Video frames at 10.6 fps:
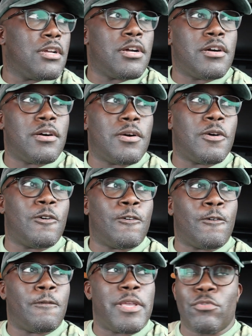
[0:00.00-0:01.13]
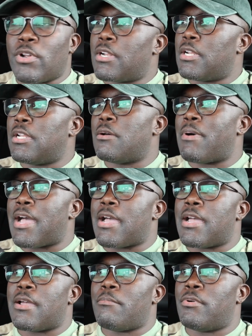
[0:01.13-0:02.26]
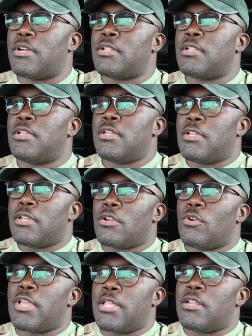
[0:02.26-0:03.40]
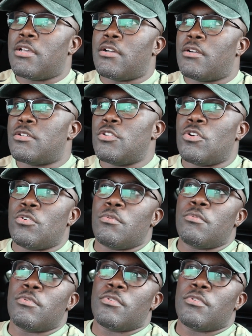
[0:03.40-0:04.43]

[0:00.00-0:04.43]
He running a little behind, but go ahead and, you know,